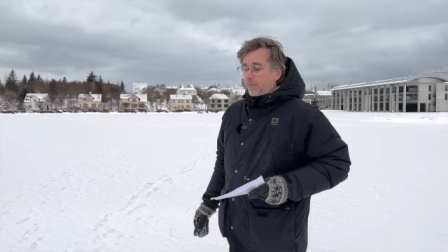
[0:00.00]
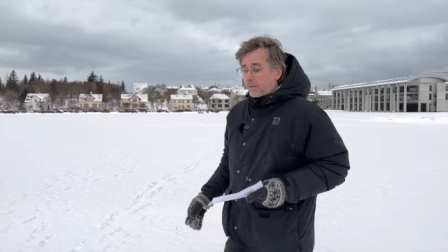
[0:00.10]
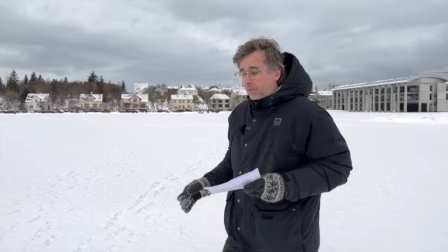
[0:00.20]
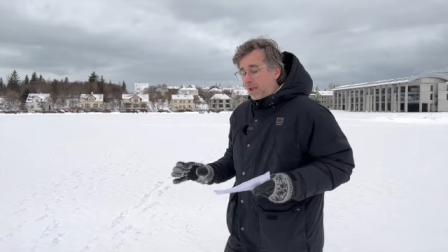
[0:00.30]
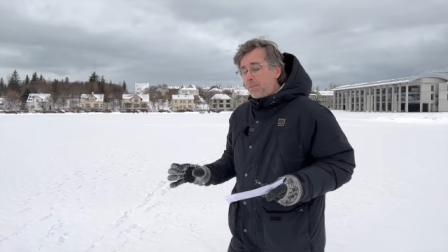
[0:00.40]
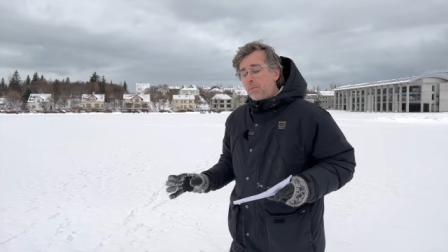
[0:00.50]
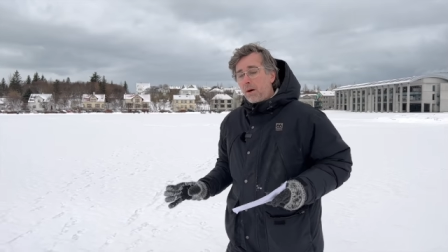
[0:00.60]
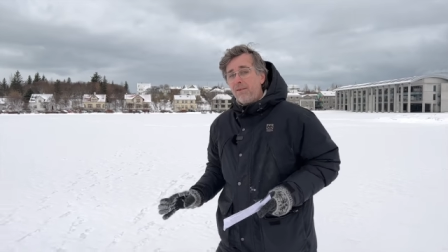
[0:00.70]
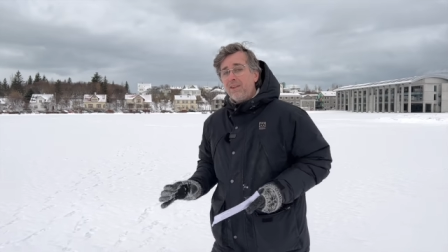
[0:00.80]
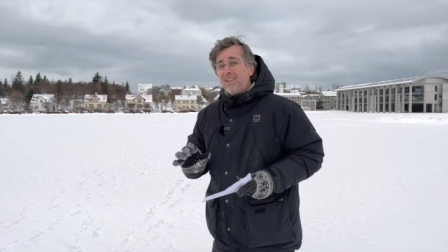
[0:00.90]
keep in
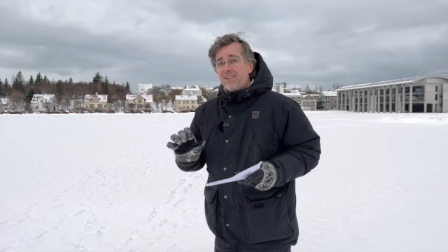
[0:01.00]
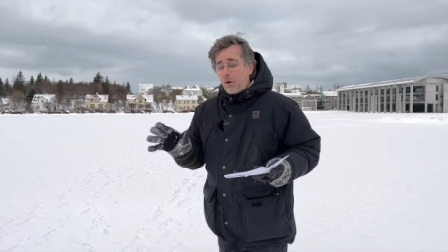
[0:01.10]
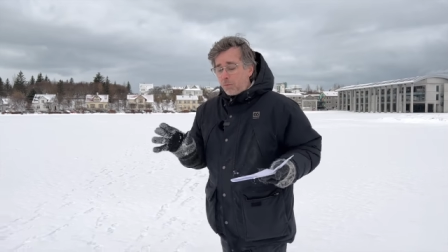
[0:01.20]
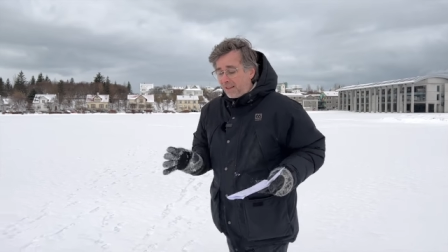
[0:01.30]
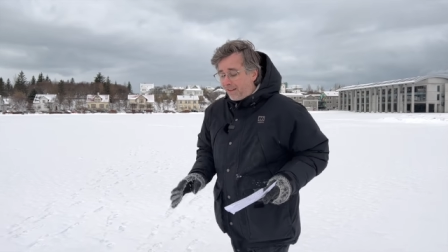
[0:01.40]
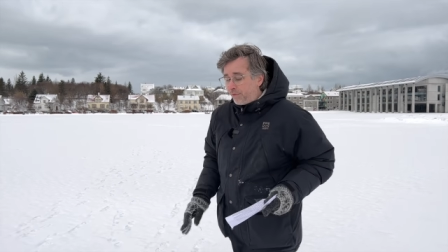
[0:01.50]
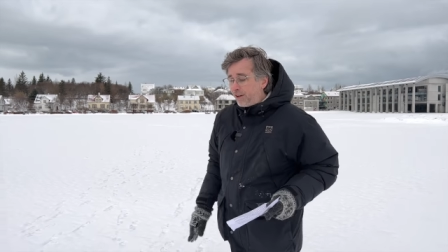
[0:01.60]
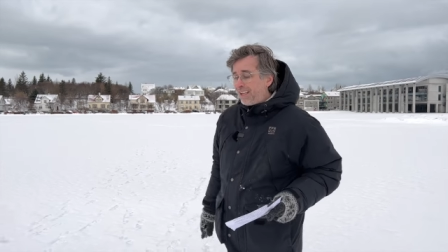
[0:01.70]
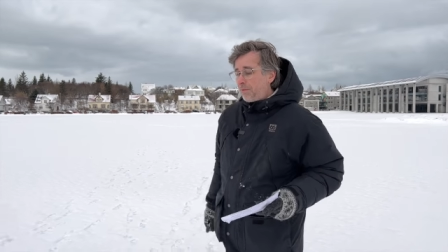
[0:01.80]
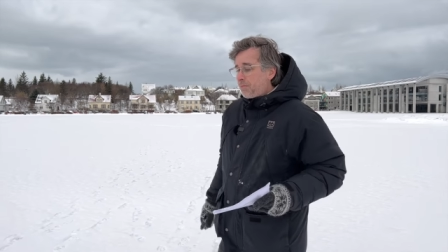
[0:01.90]
mind, this is completely
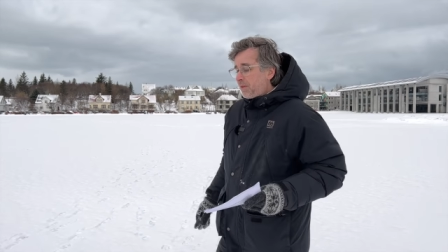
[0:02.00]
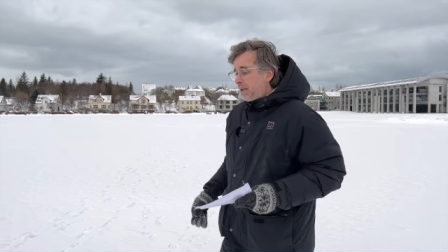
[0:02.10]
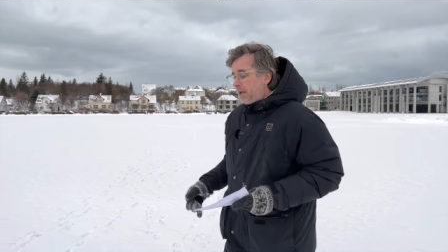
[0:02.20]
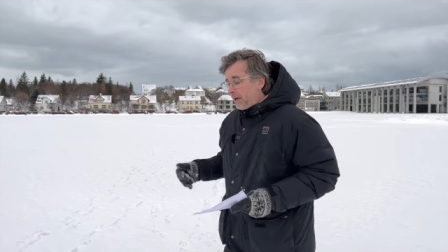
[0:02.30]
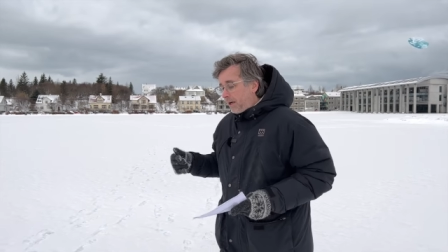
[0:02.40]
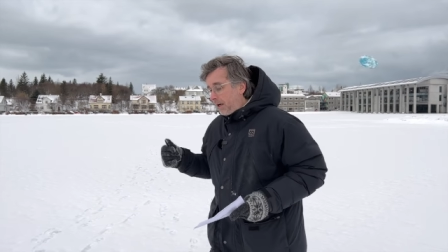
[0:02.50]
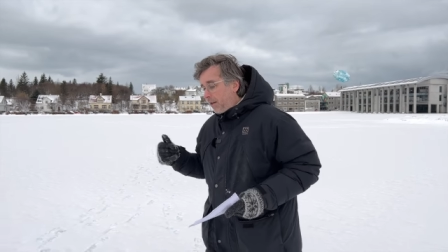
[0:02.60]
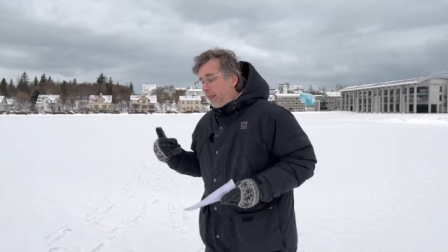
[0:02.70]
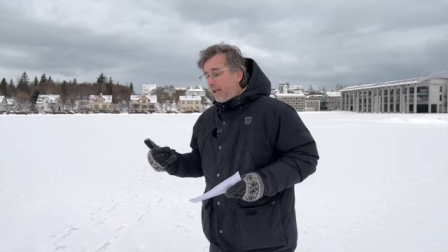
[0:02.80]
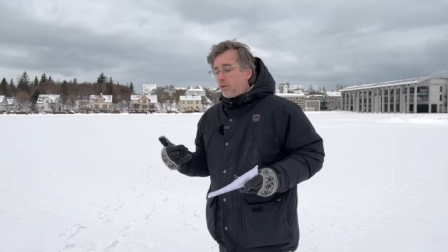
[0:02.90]
free. Uh,
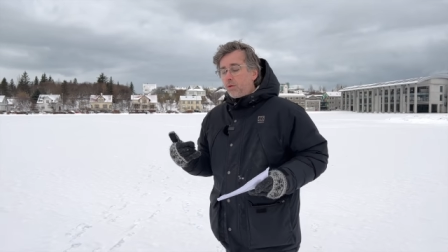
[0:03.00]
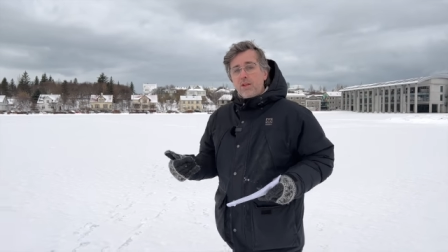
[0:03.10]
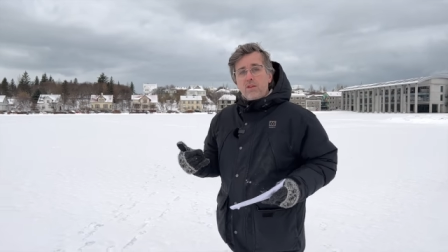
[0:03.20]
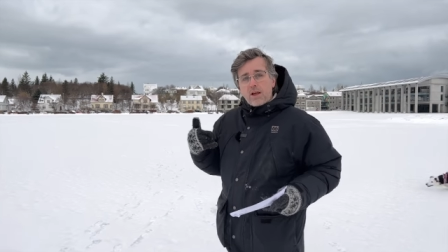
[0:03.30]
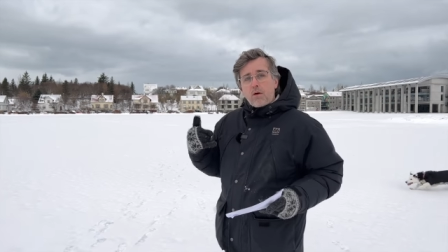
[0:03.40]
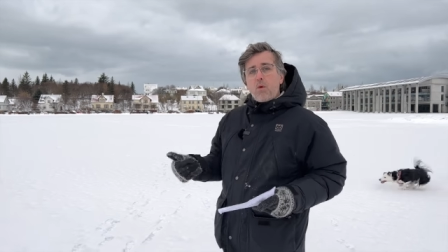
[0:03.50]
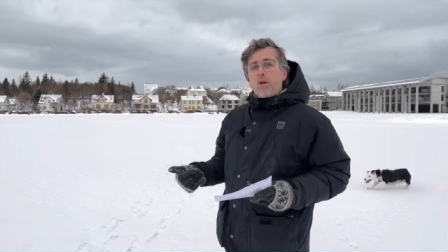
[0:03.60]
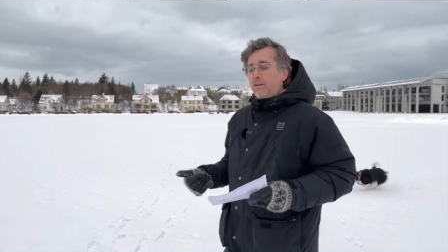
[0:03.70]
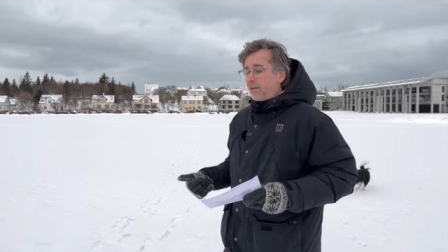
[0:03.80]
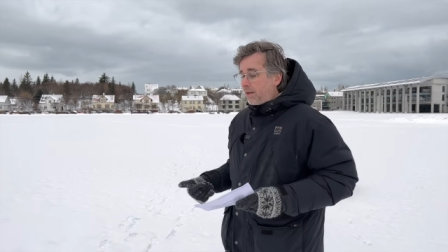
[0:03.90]
they do, the, they are
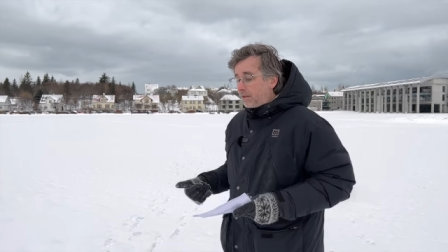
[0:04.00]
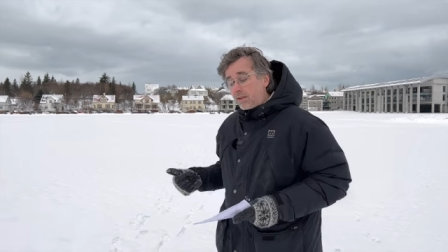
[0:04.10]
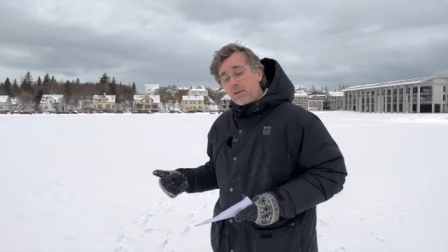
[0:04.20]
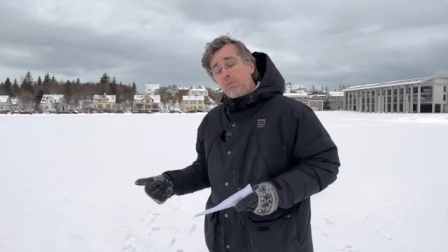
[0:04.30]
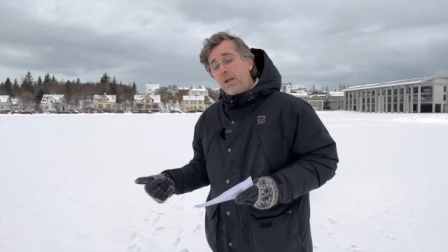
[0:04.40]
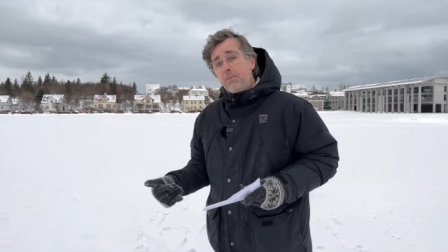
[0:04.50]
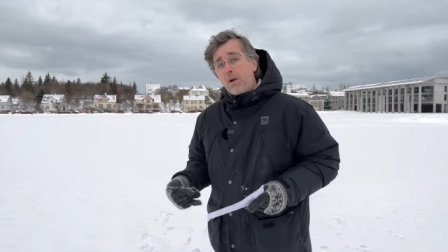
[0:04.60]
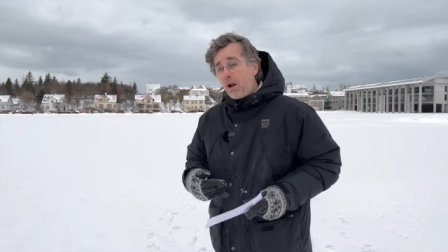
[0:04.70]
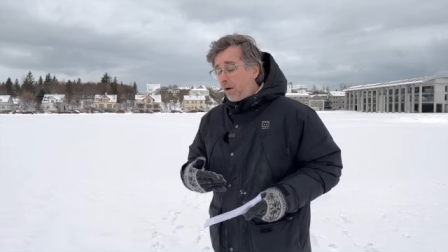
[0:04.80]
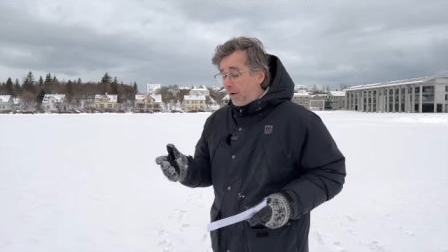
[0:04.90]
volunteers. These are people
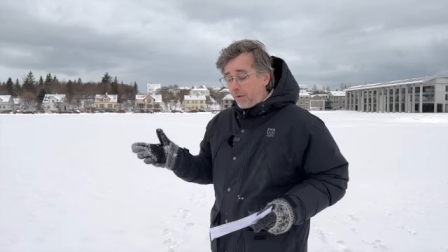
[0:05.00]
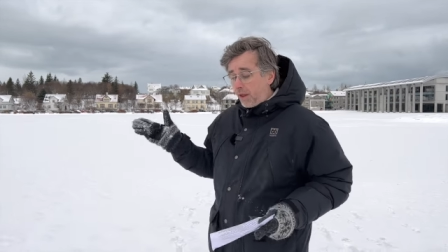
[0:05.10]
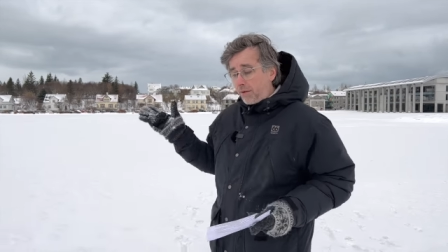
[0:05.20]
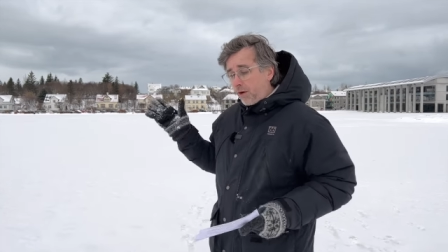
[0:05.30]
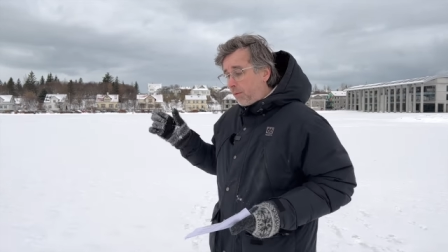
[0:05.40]
are everything from